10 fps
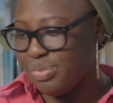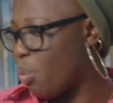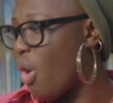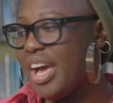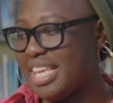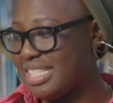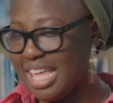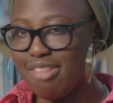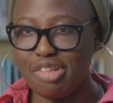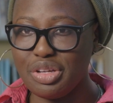why is
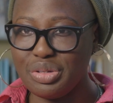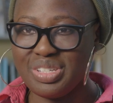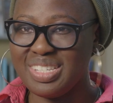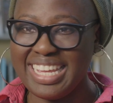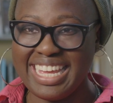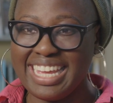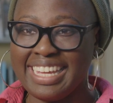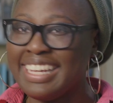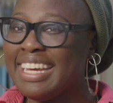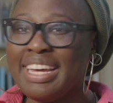that road
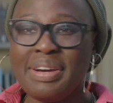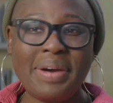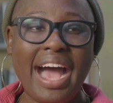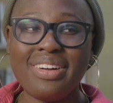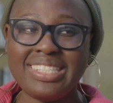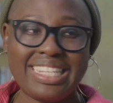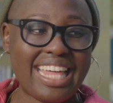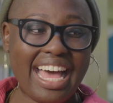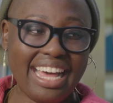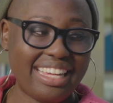here, how did
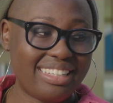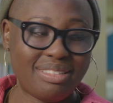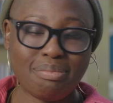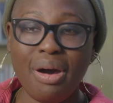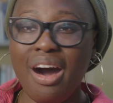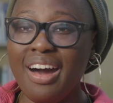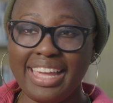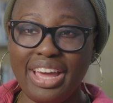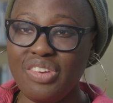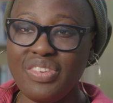that
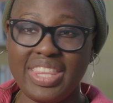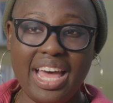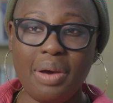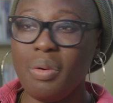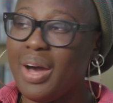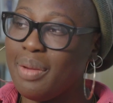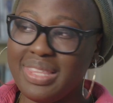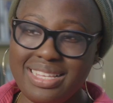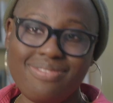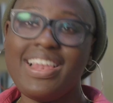park get over there, why
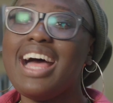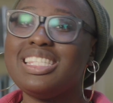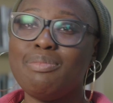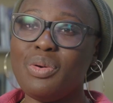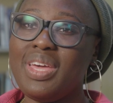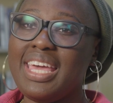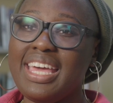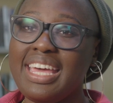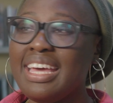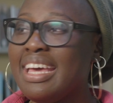were these flats built
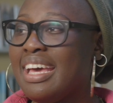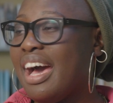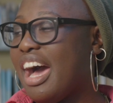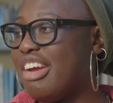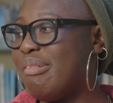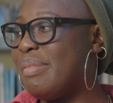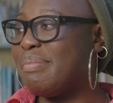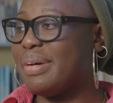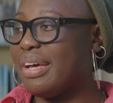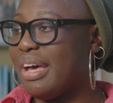here. I
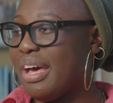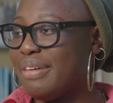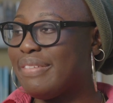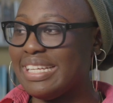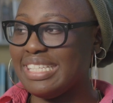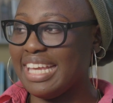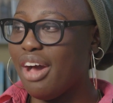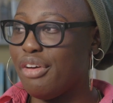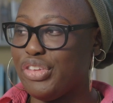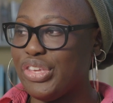remember finding
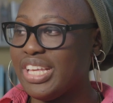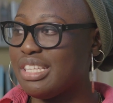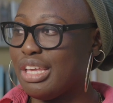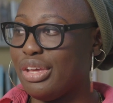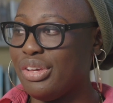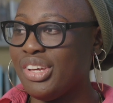out a few years ago